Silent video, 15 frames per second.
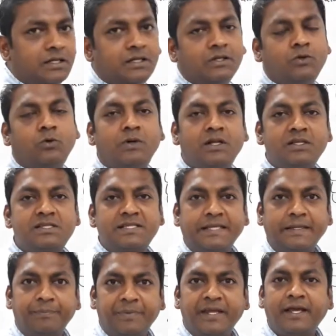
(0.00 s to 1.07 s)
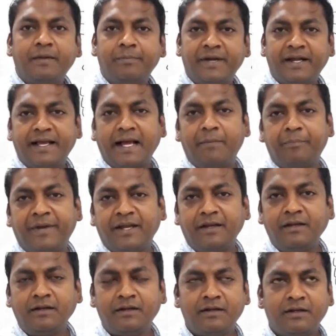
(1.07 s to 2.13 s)
Google CPA bid
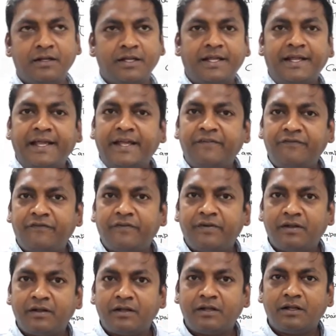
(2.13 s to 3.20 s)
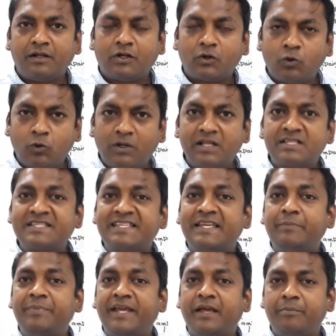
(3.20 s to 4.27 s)
campaign. If Google
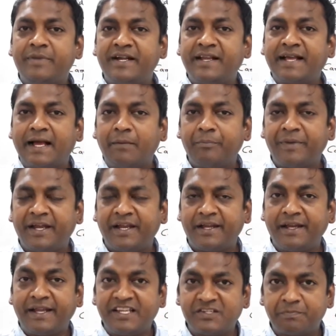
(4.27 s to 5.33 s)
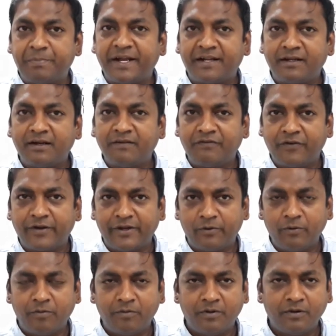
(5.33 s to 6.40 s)
CPA bid campaign is better for you,
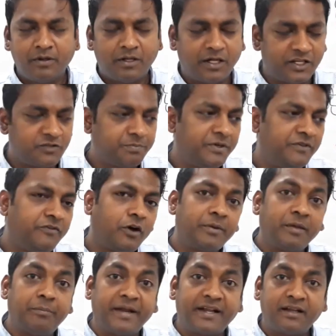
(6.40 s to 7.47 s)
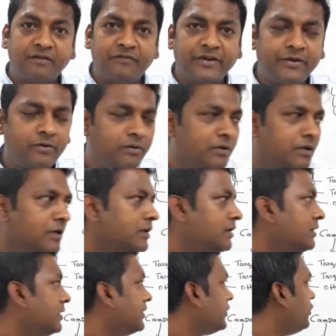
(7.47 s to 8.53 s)
is performing better for you,
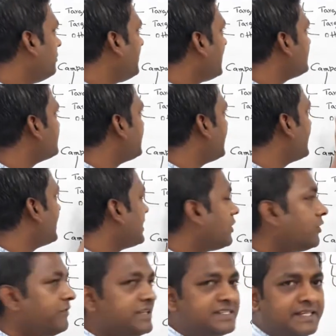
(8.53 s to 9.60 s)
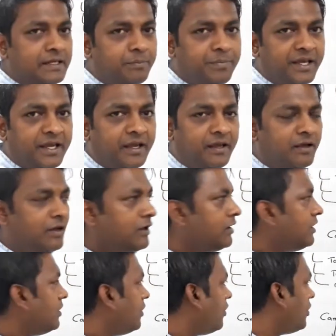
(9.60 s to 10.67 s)
you might stick around with CPA,
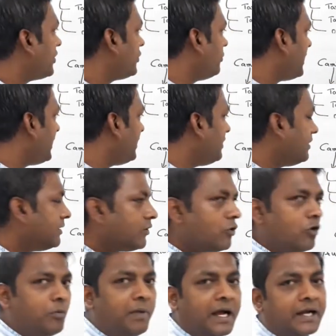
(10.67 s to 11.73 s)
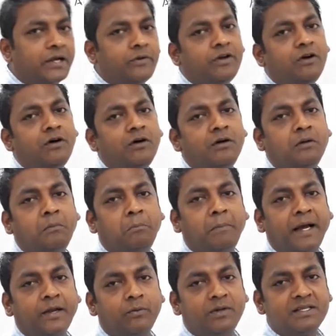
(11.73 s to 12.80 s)
or you might go back to your
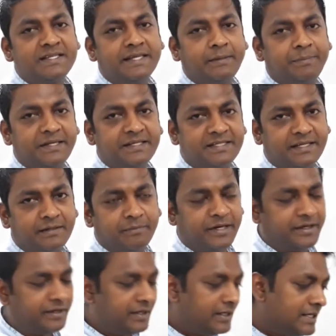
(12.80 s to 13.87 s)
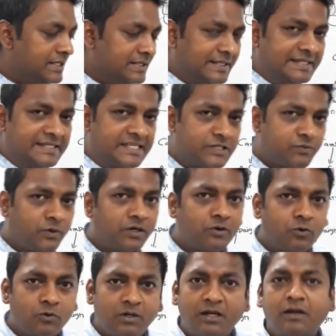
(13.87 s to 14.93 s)
manual CPC bid. This is what
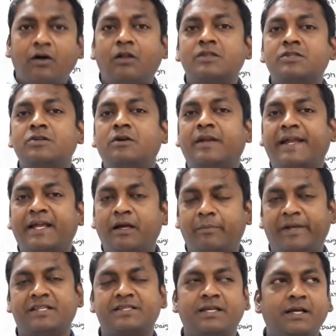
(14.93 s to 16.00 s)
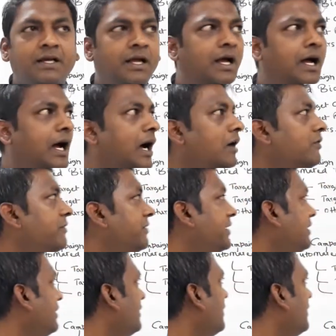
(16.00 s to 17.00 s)
Google also recommends. However,